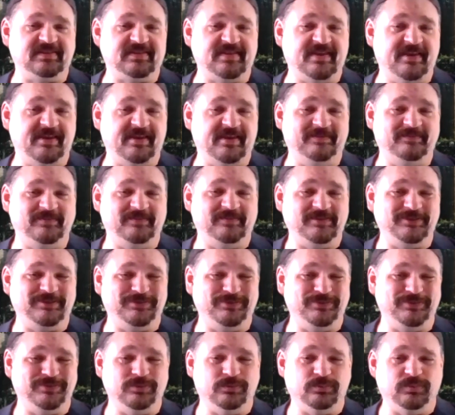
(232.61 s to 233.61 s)
time
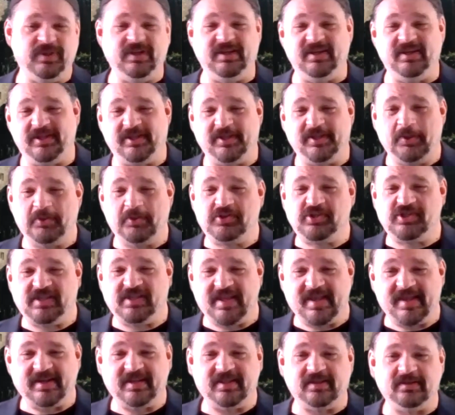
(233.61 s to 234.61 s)
to
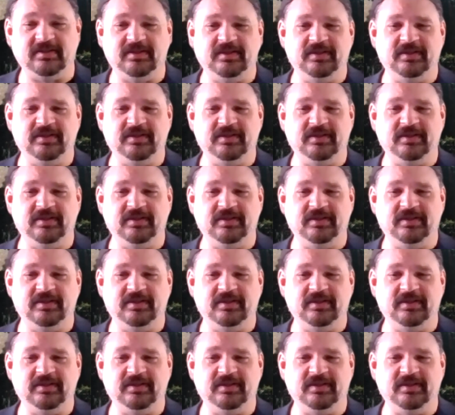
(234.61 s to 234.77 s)
renegotiate it.